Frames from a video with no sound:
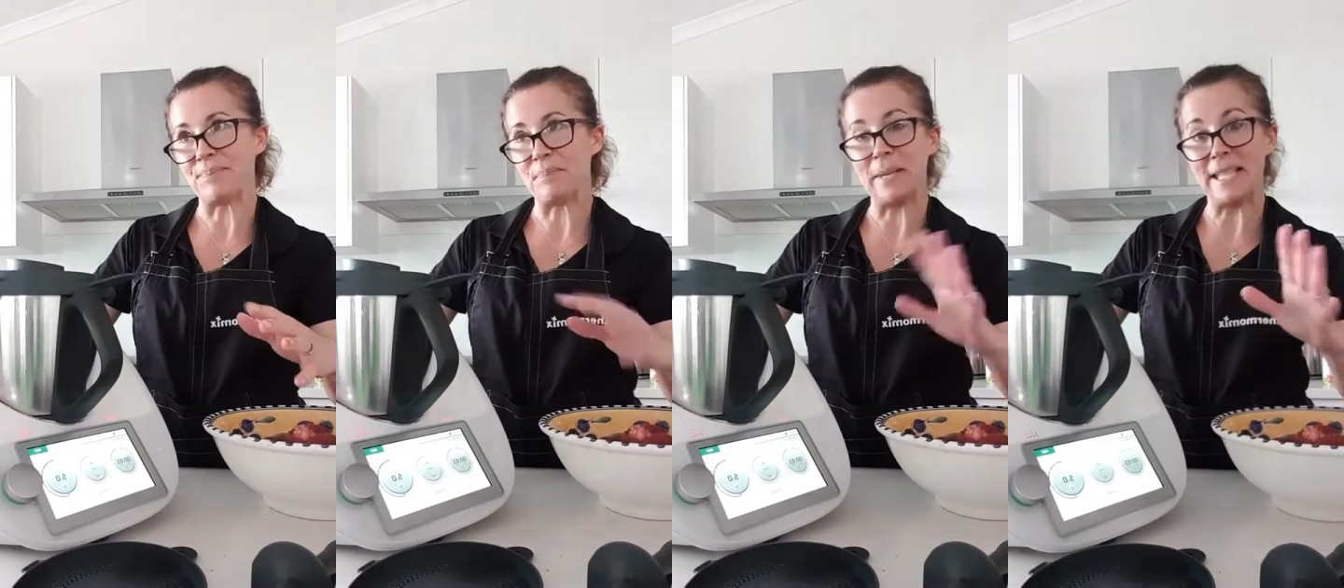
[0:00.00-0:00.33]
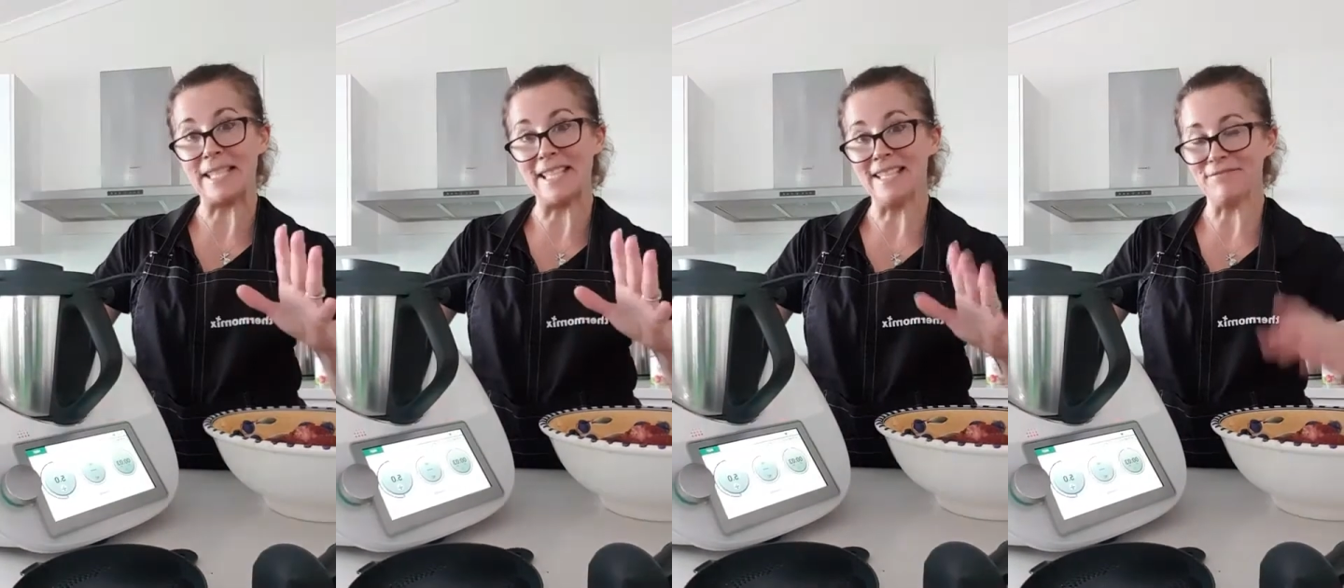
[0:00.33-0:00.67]

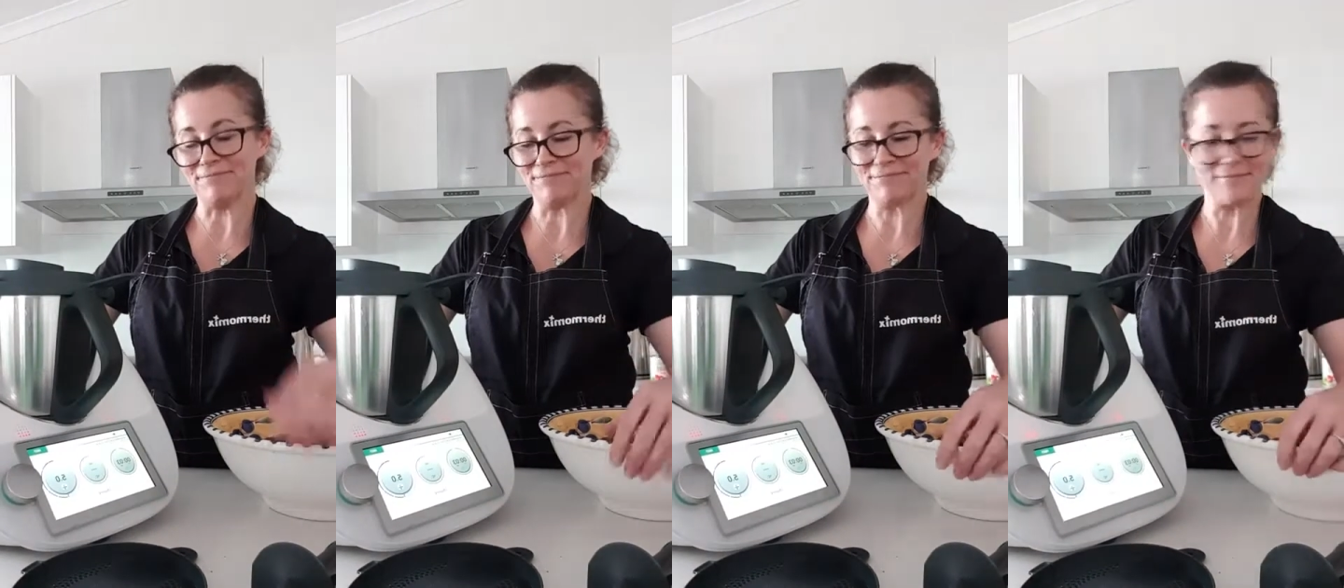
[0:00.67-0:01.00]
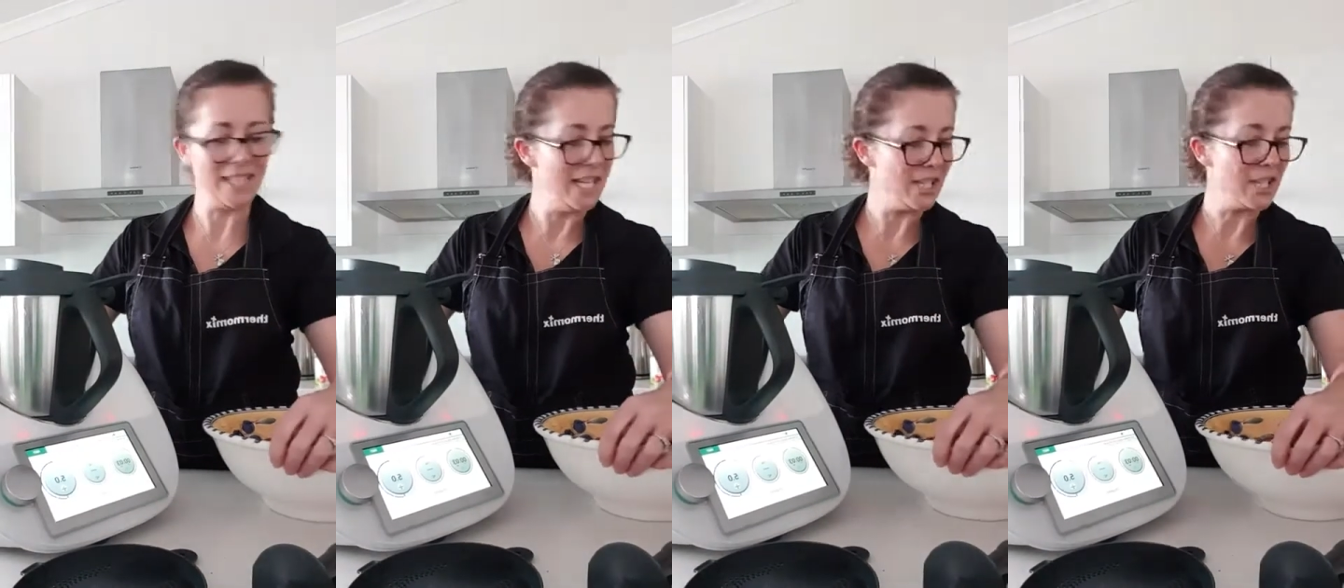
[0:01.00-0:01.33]
blitz it,
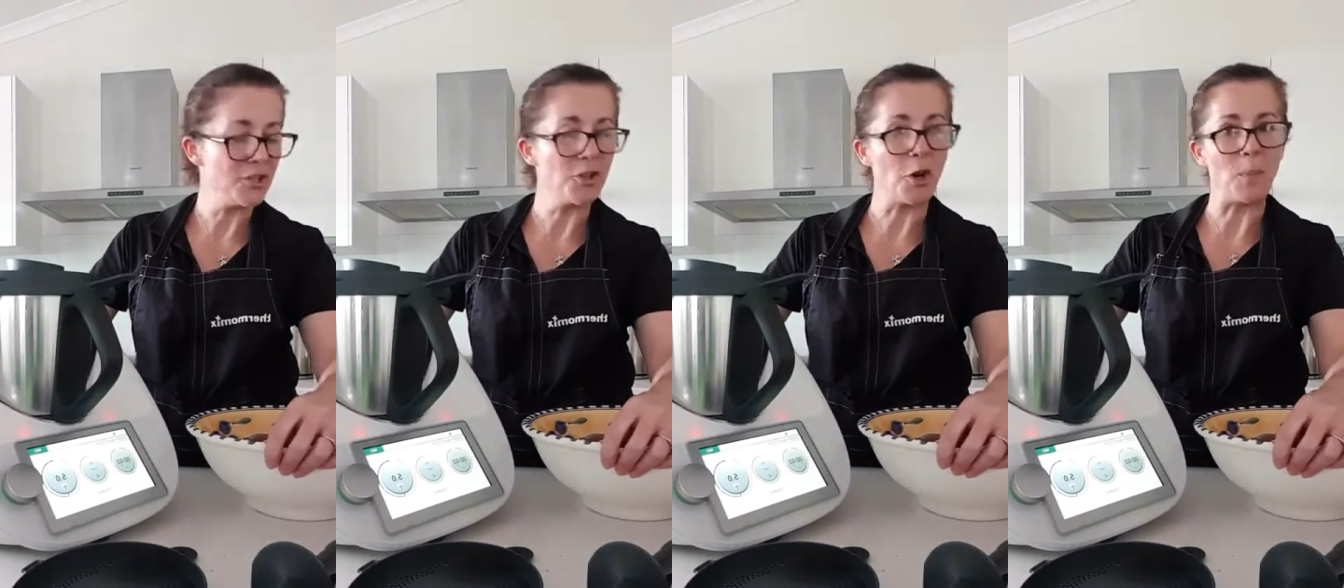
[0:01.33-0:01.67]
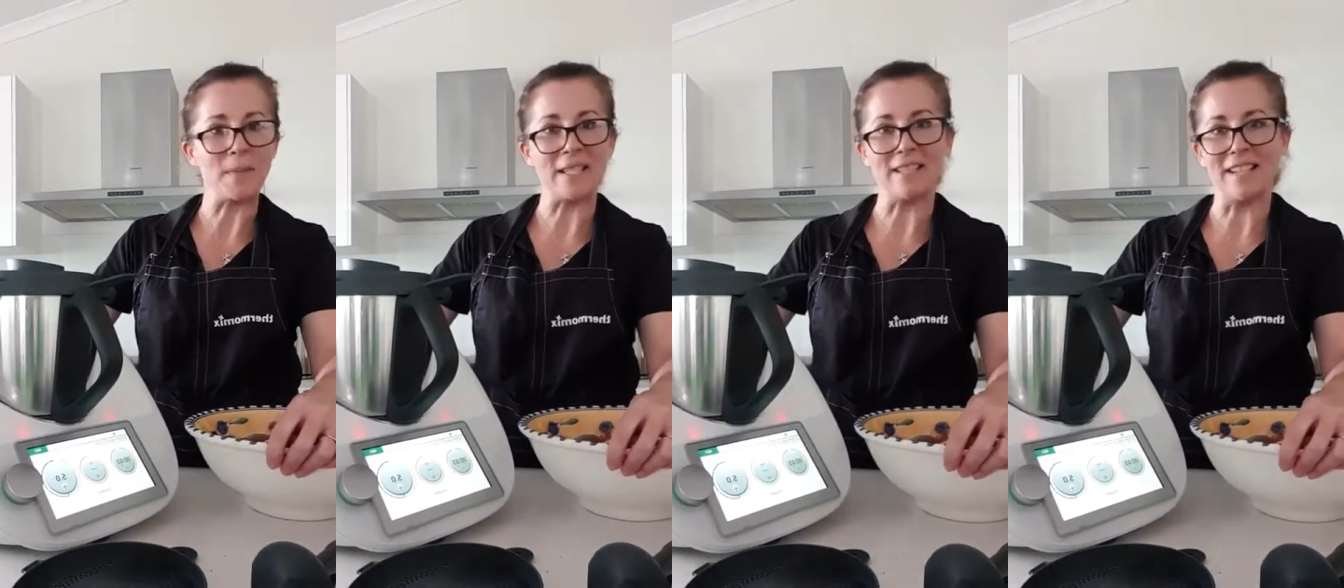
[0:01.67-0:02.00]
just
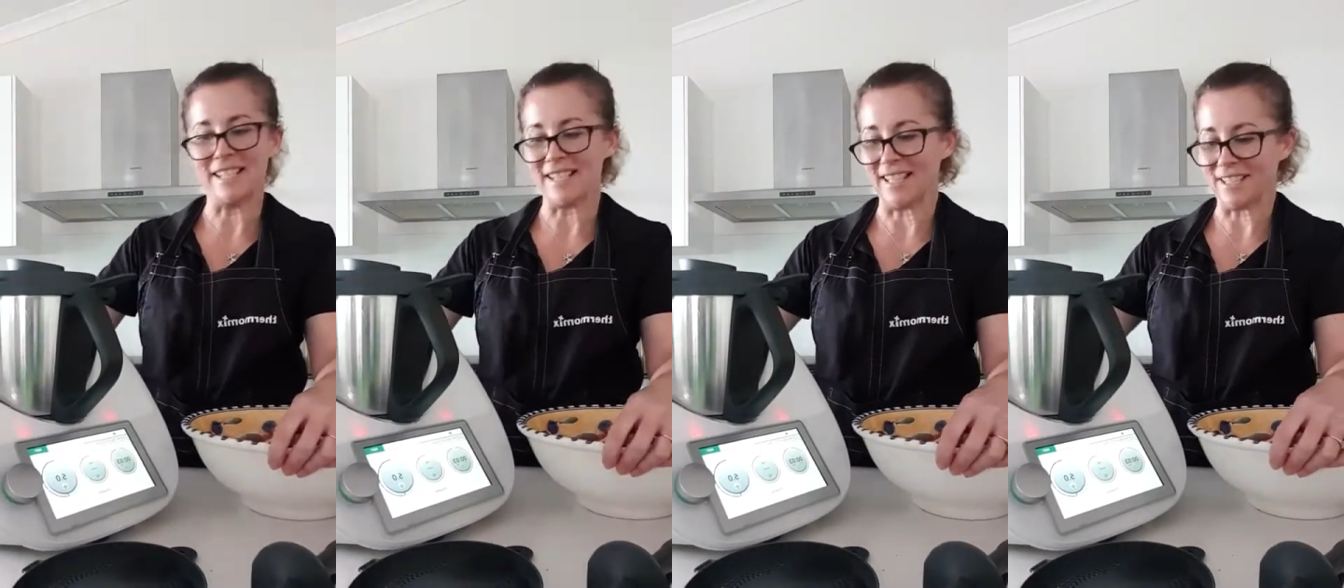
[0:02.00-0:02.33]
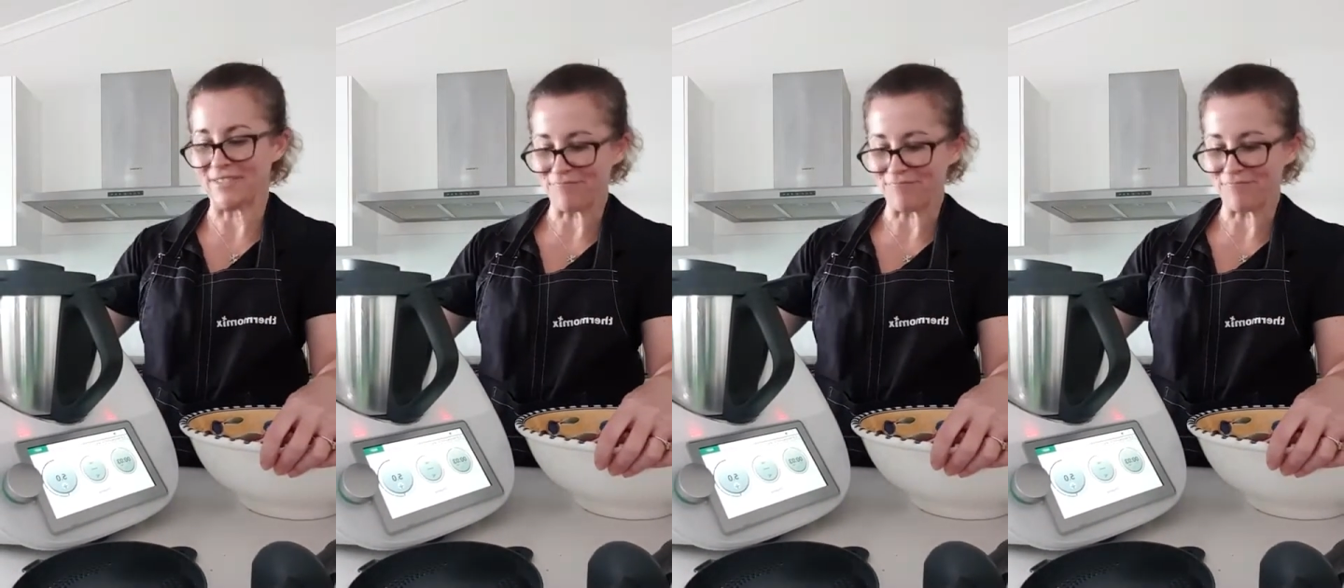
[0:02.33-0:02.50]
chops it nicely.